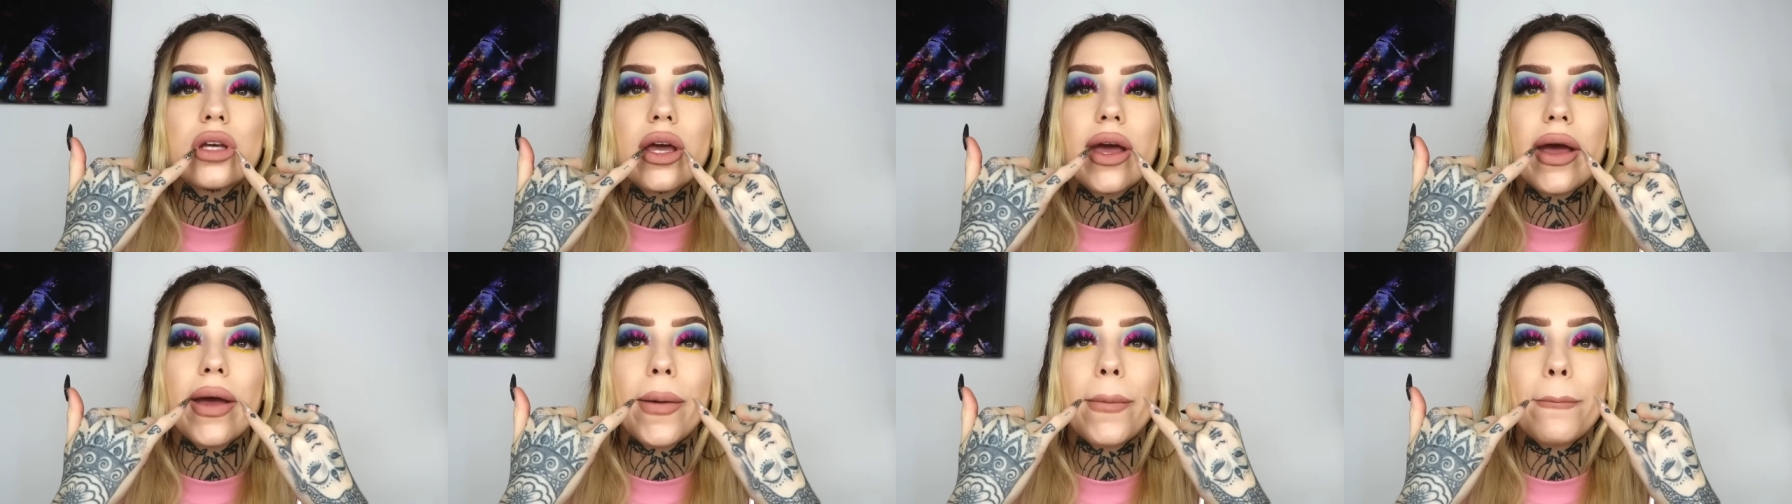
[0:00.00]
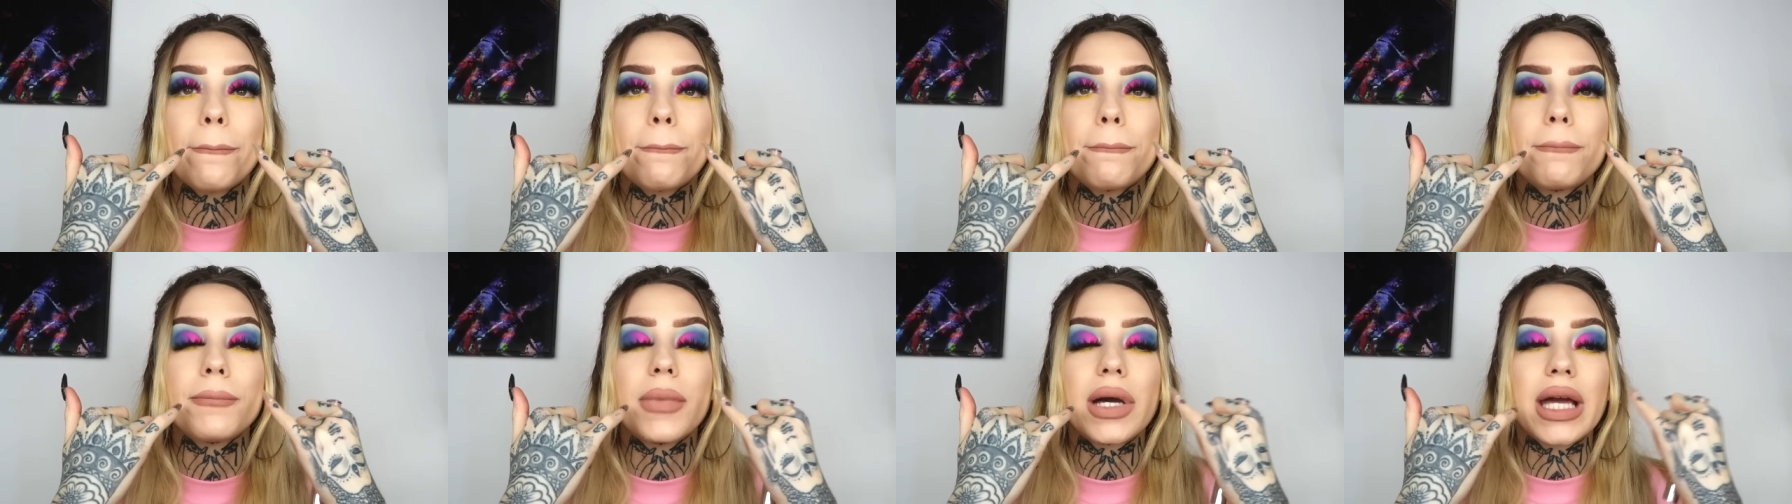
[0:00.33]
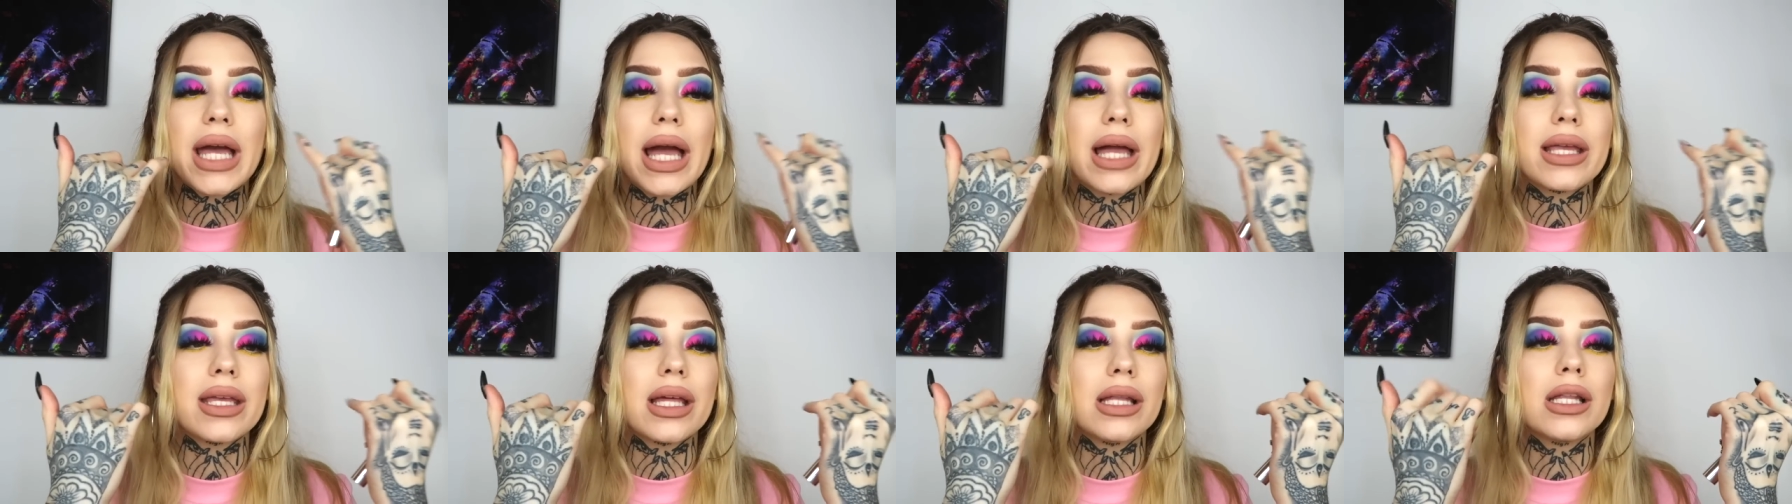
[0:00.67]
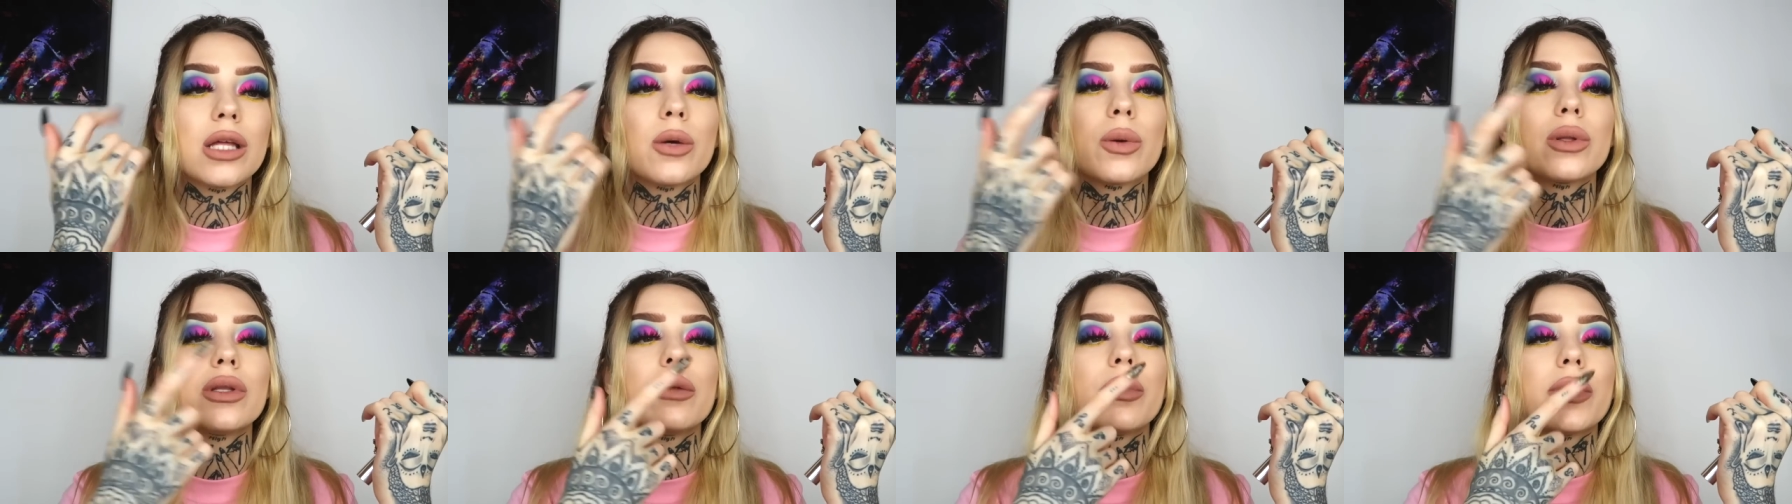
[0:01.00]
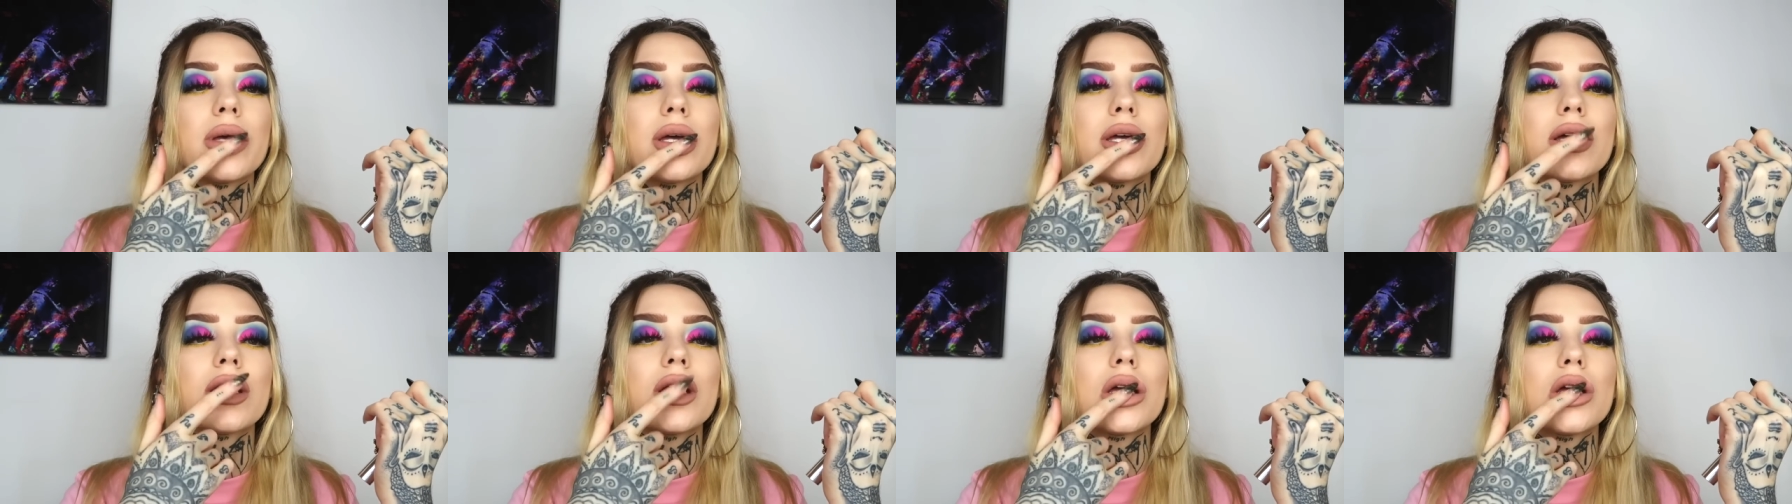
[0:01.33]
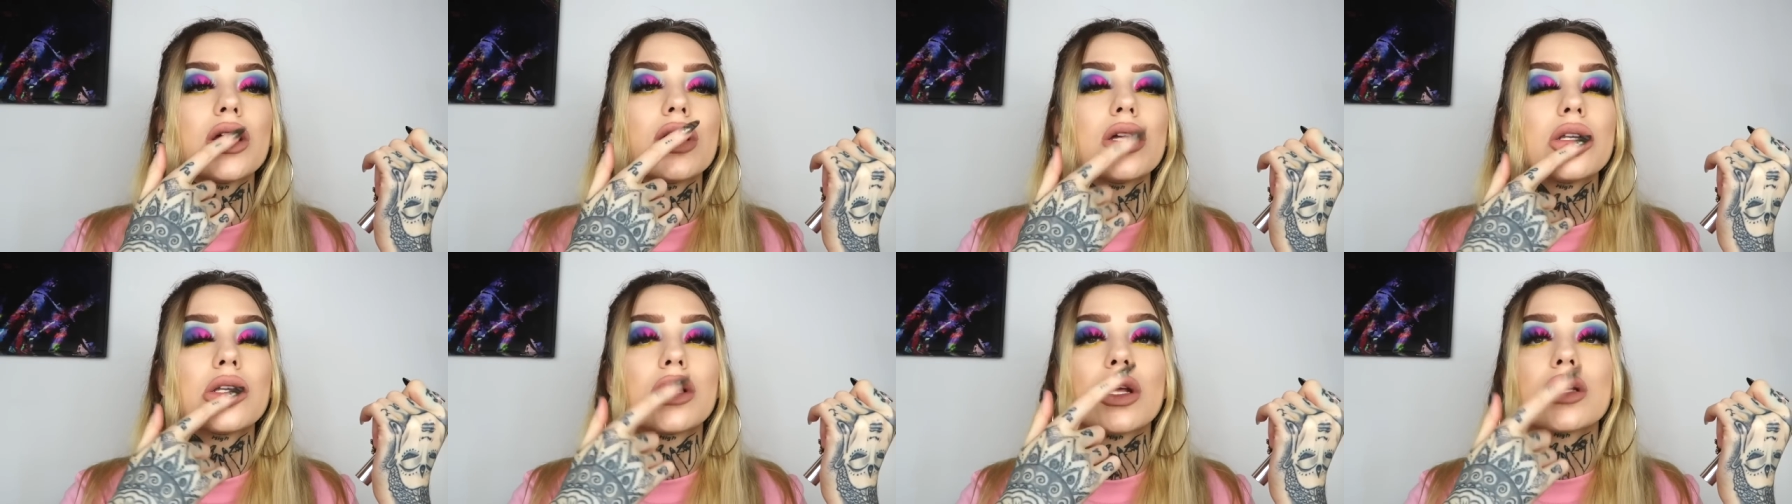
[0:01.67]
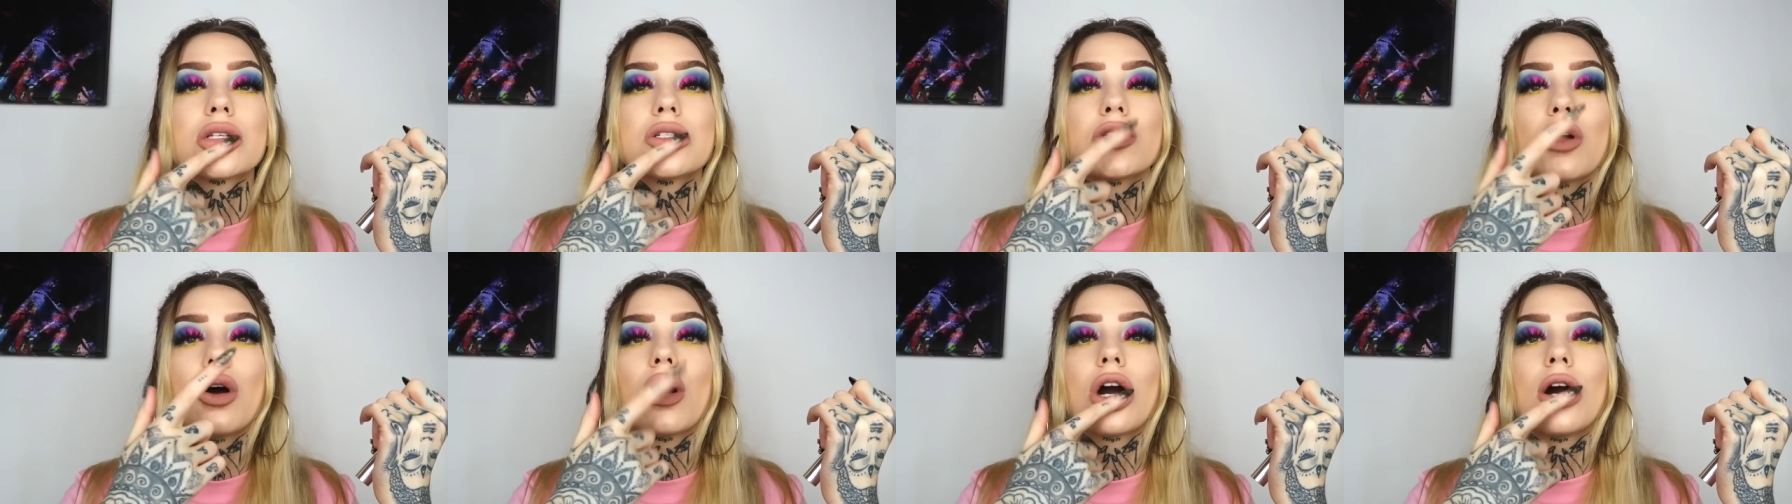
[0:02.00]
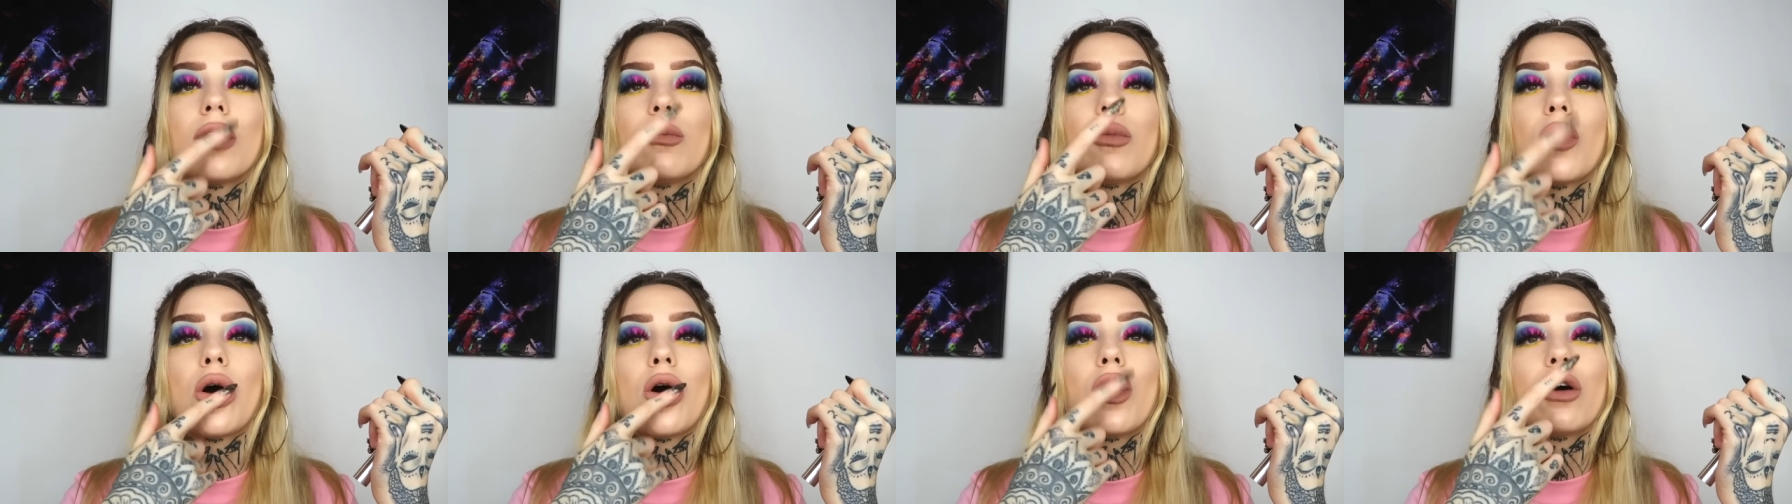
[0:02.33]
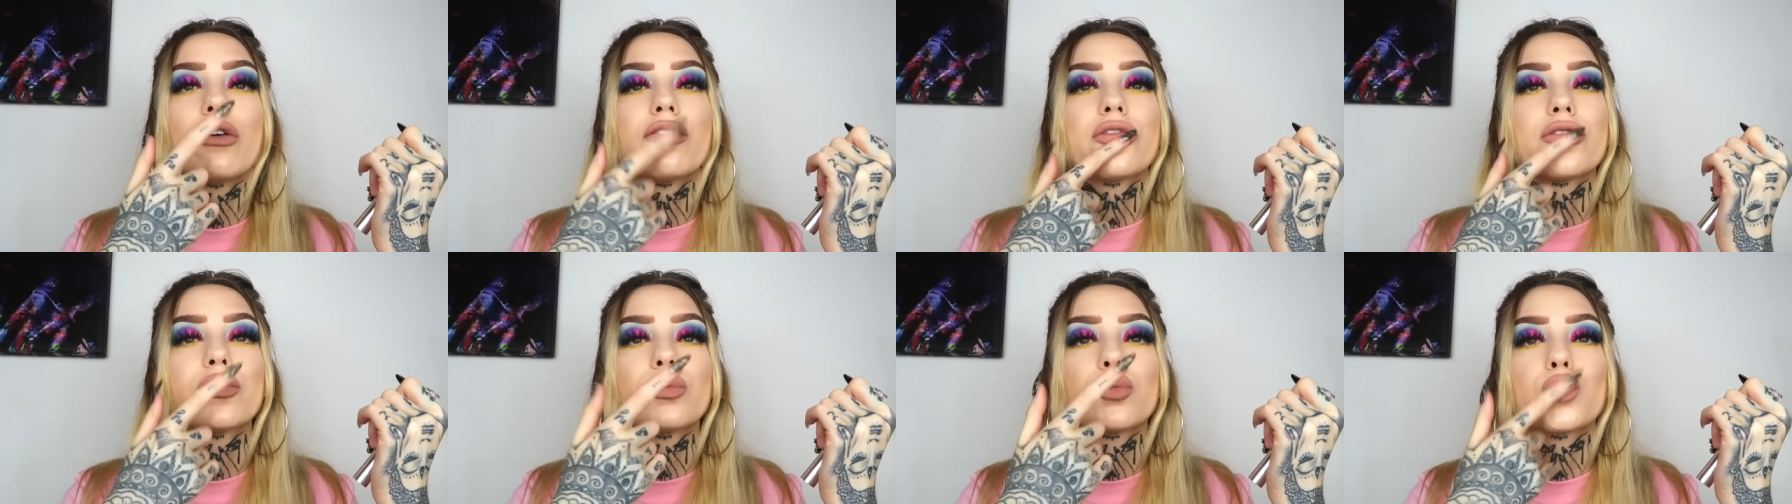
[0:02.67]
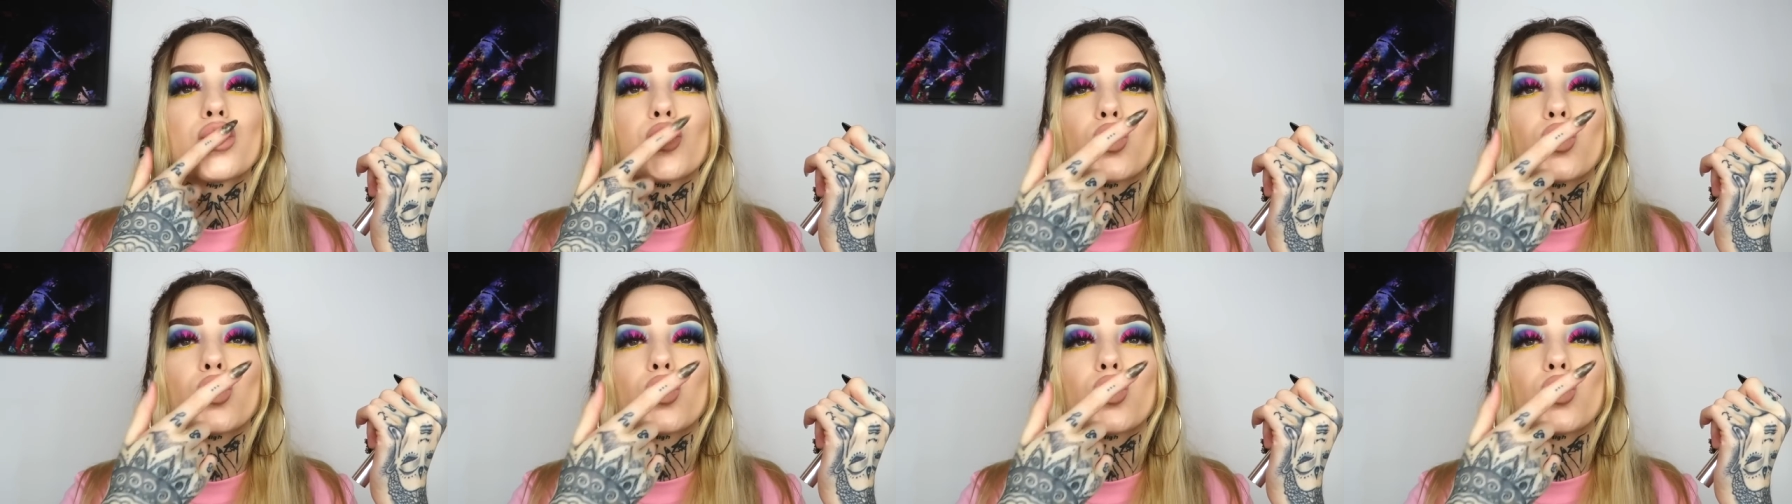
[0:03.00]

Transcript: Um, again, your liquid lippy does not come off.